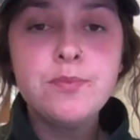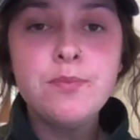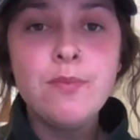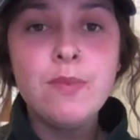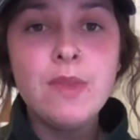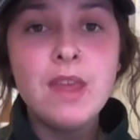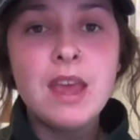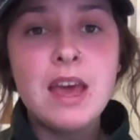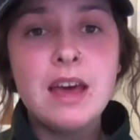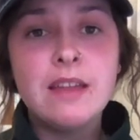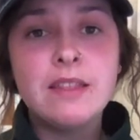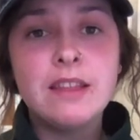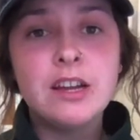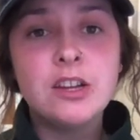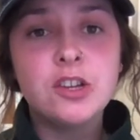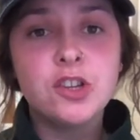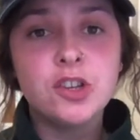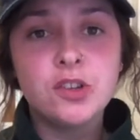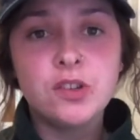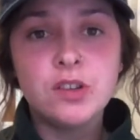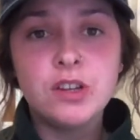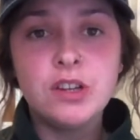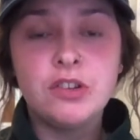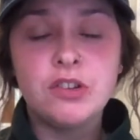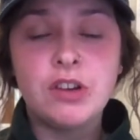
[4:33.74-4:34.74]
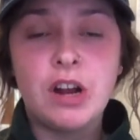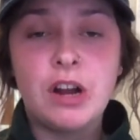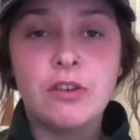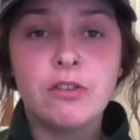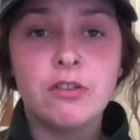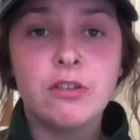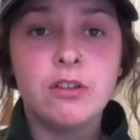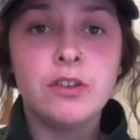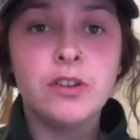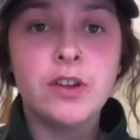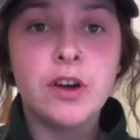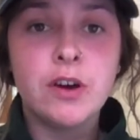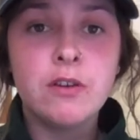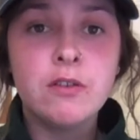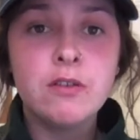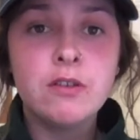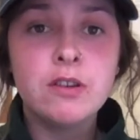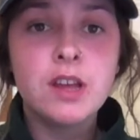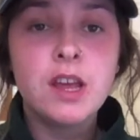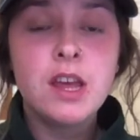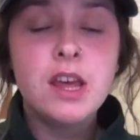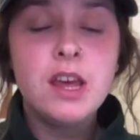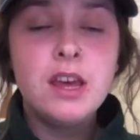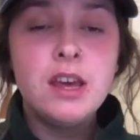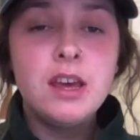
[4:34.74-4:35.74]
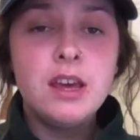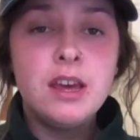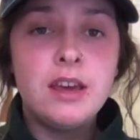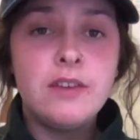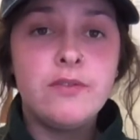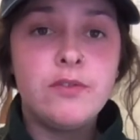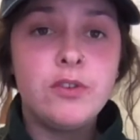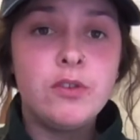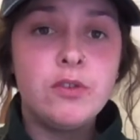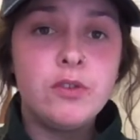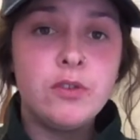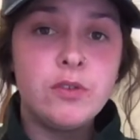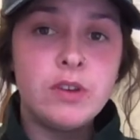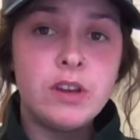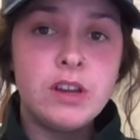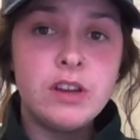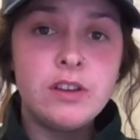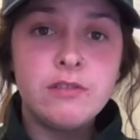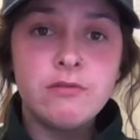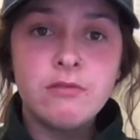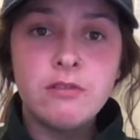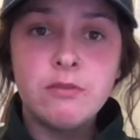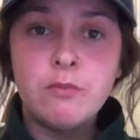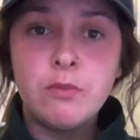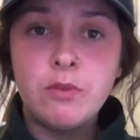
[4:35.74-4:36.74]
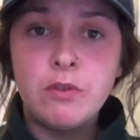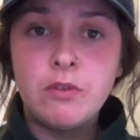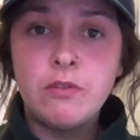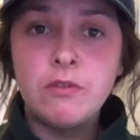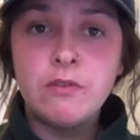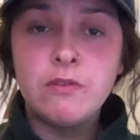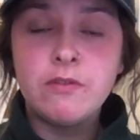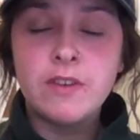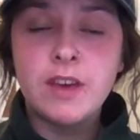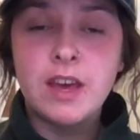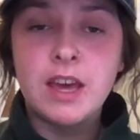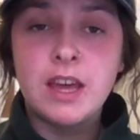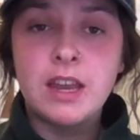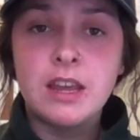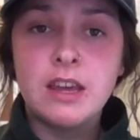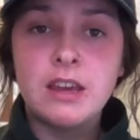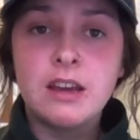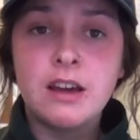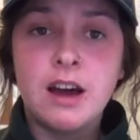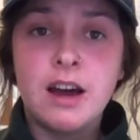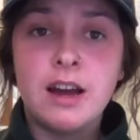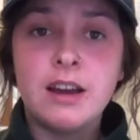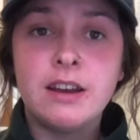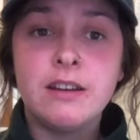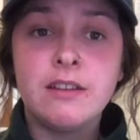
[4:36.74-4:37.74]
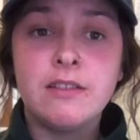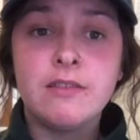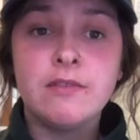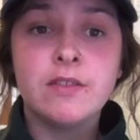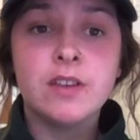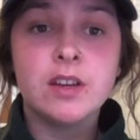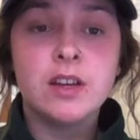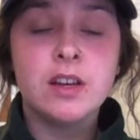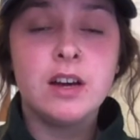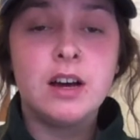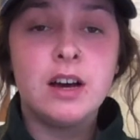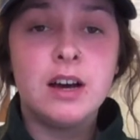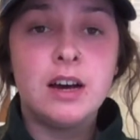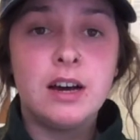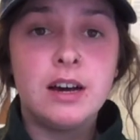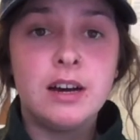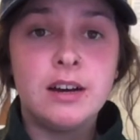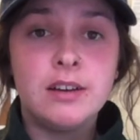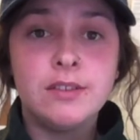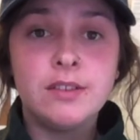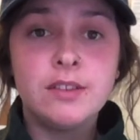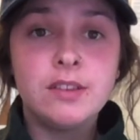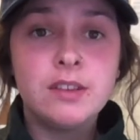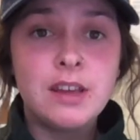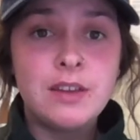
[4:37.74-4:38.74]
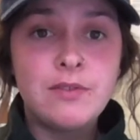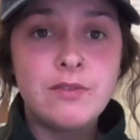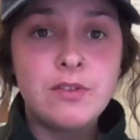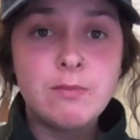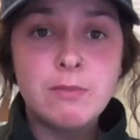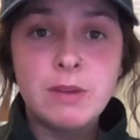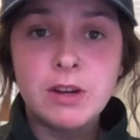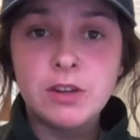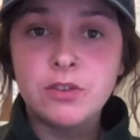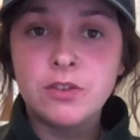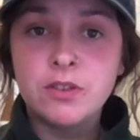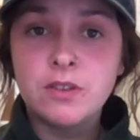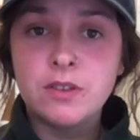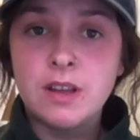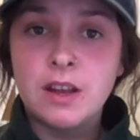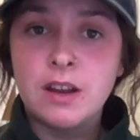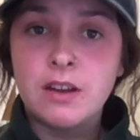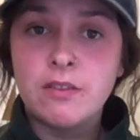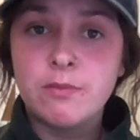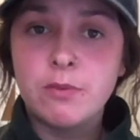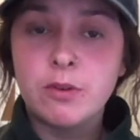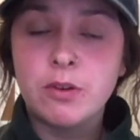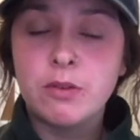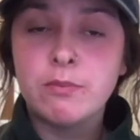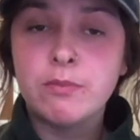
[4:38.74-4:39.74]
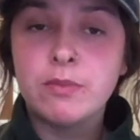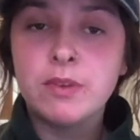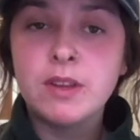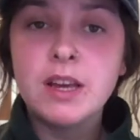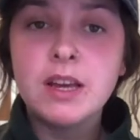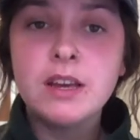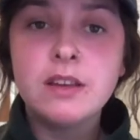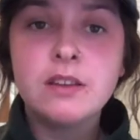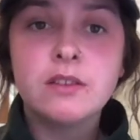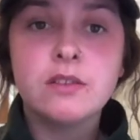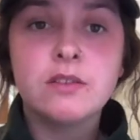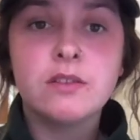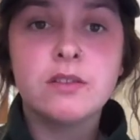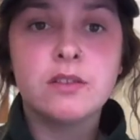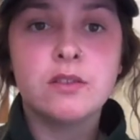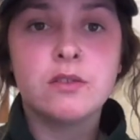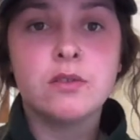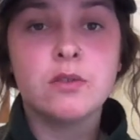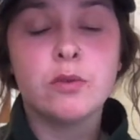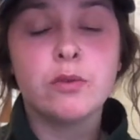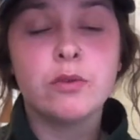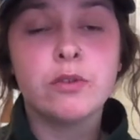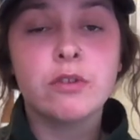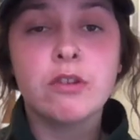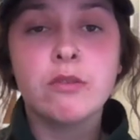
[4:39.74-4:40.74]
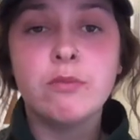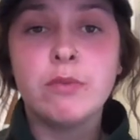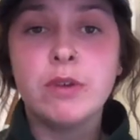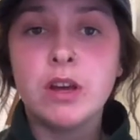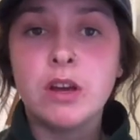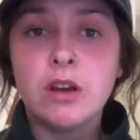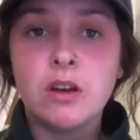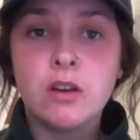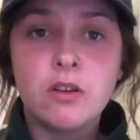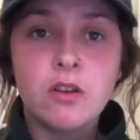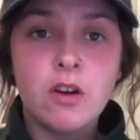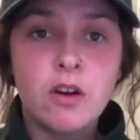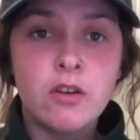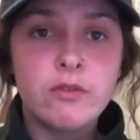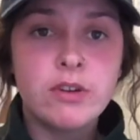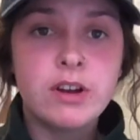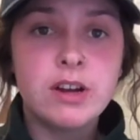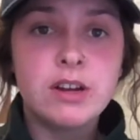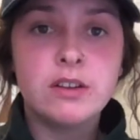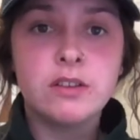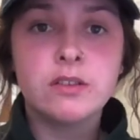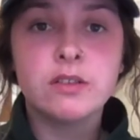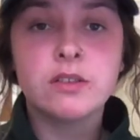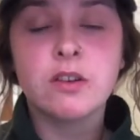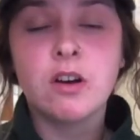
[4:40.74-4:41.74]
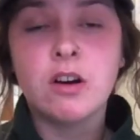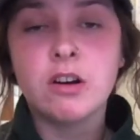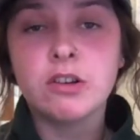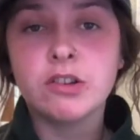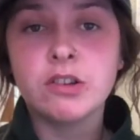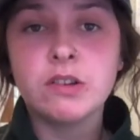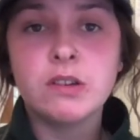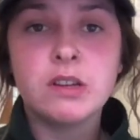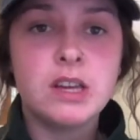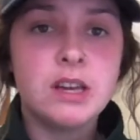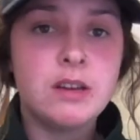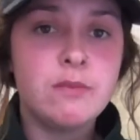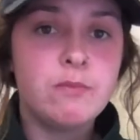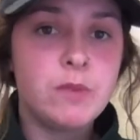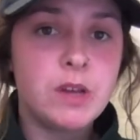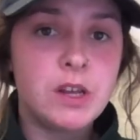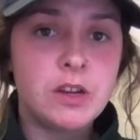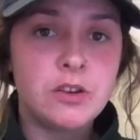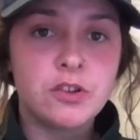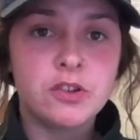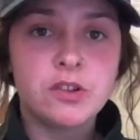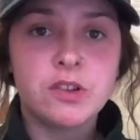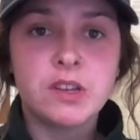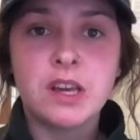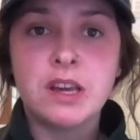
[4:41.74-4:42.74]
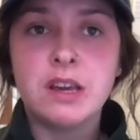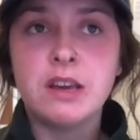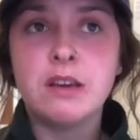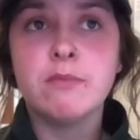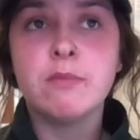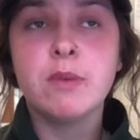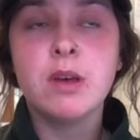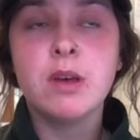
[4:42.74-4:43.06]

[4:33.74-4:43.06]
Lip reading: And then just a general note, if you do need to remove any kind of safety measures that I've put in place, so it could be guardrails, caution tape, danger tape,